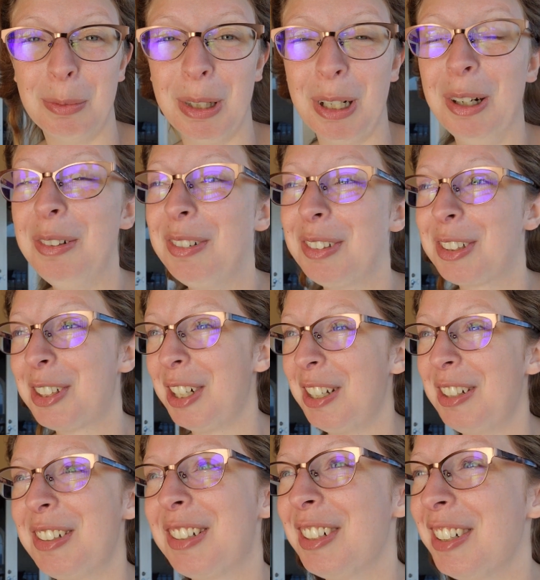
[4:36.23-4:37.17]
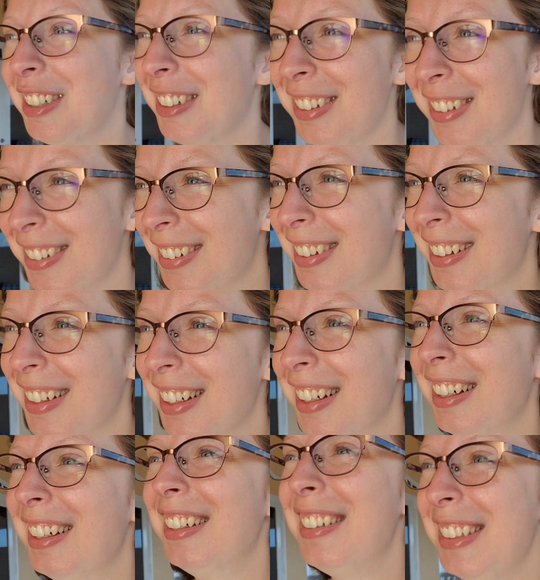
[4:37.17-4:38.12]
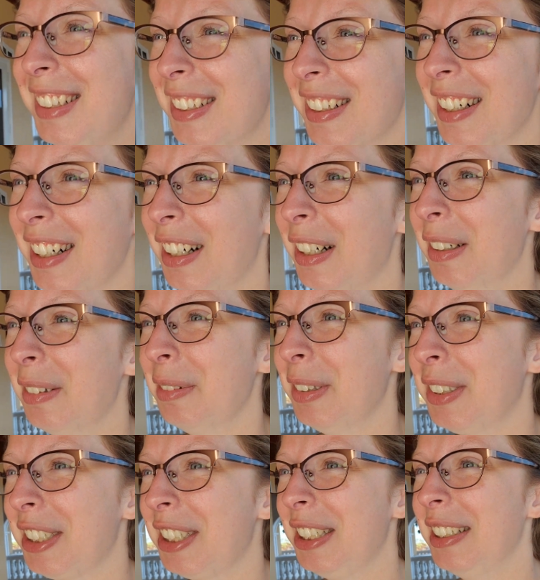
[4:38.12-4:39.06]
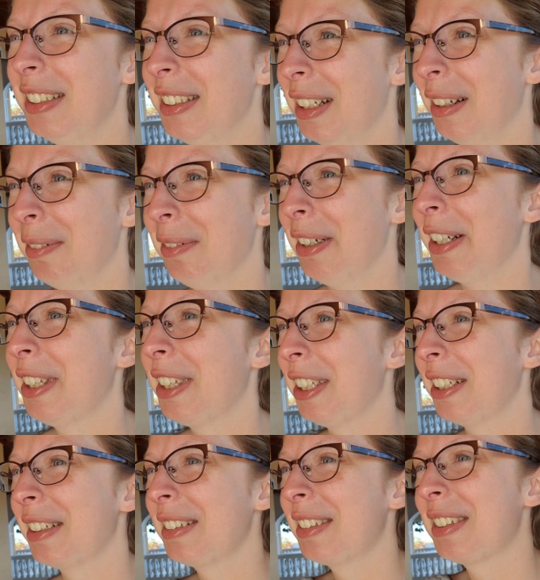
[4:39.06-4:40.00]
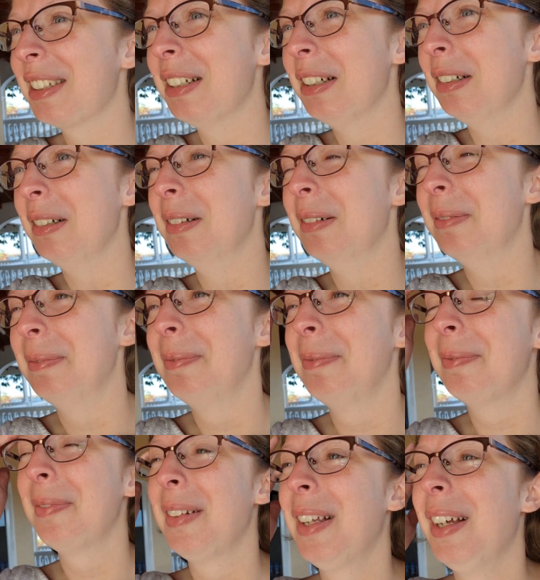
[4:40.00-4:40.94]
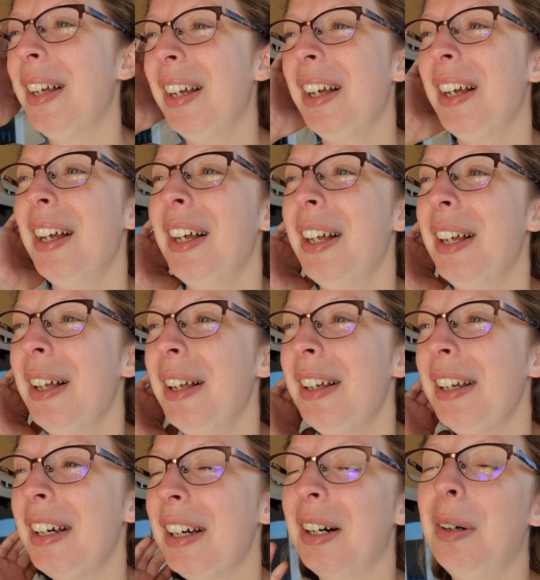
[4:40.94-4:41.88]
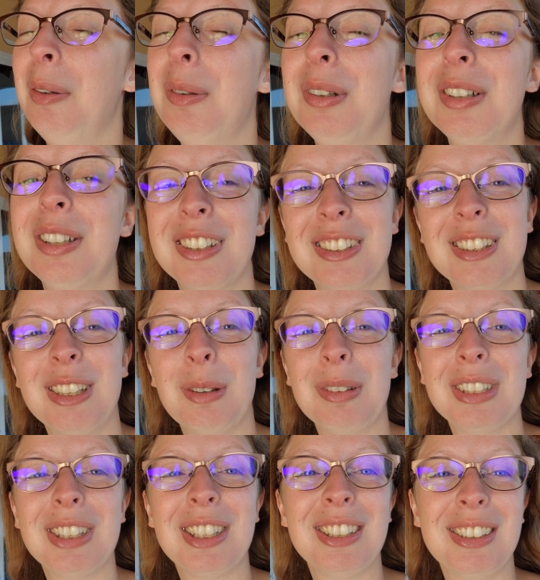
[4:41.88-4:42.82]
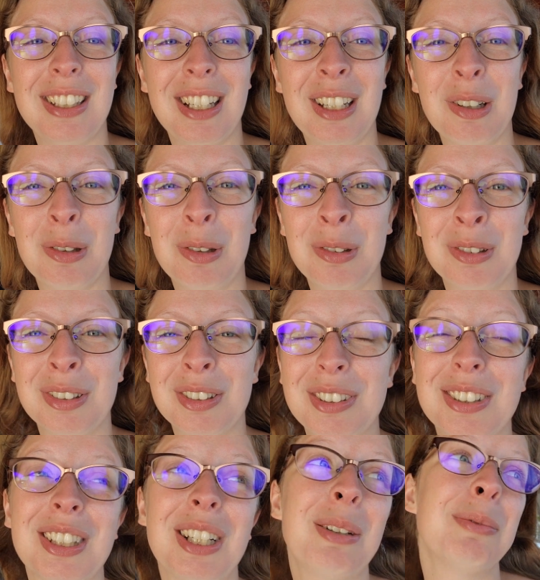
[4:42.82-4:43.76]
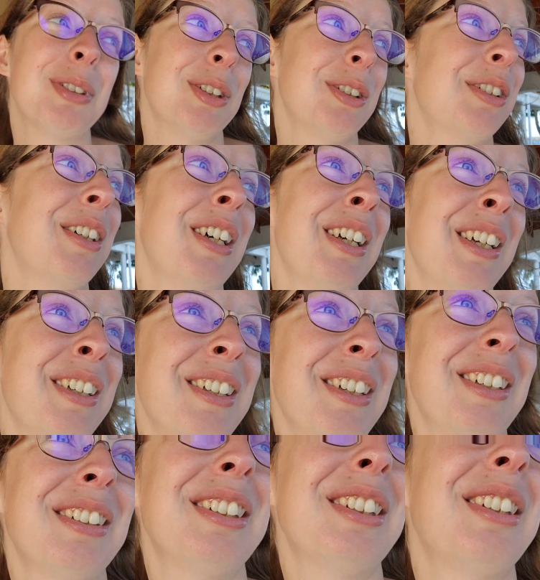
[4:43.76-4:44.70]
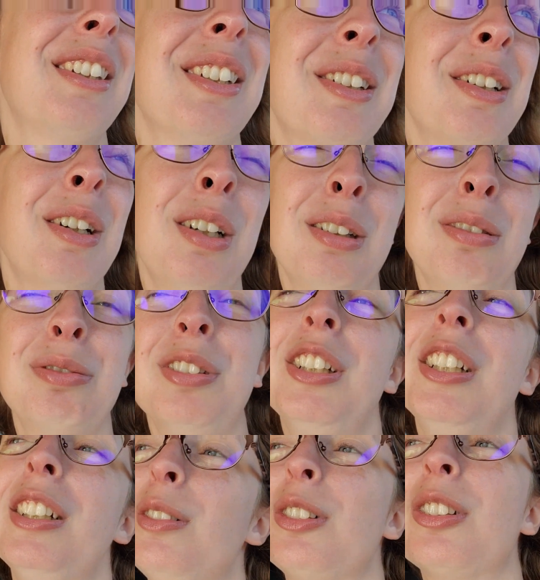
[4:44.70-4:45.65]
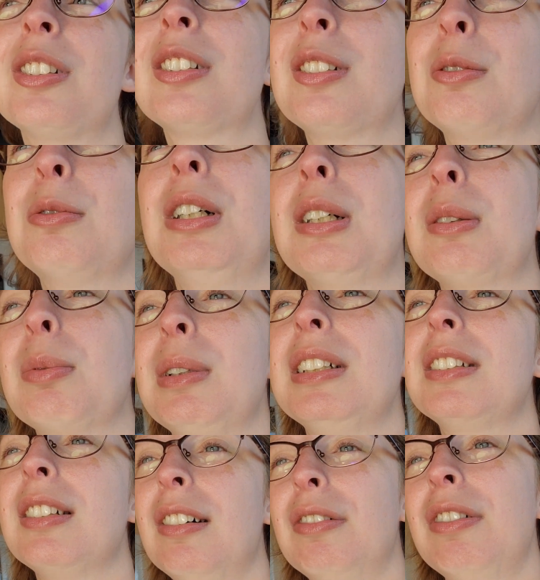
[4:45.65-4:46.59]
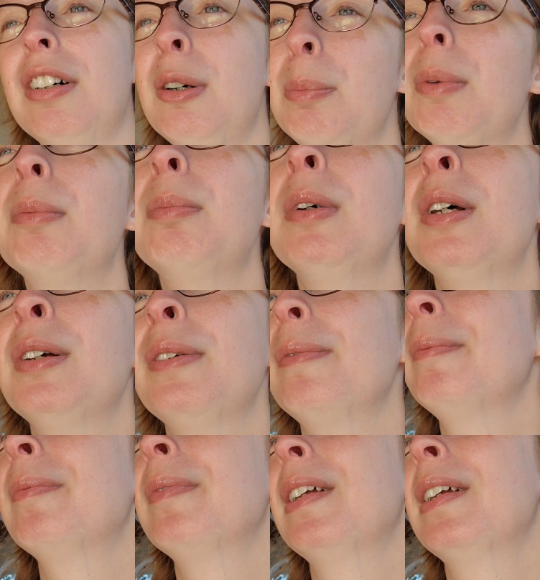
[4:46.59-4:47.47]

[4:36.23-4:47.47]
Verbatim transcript: about changing your uh, routine and everything, so yeah, we'll see what the day holds. I'm so glad I got the coffee just to wake myself up a bit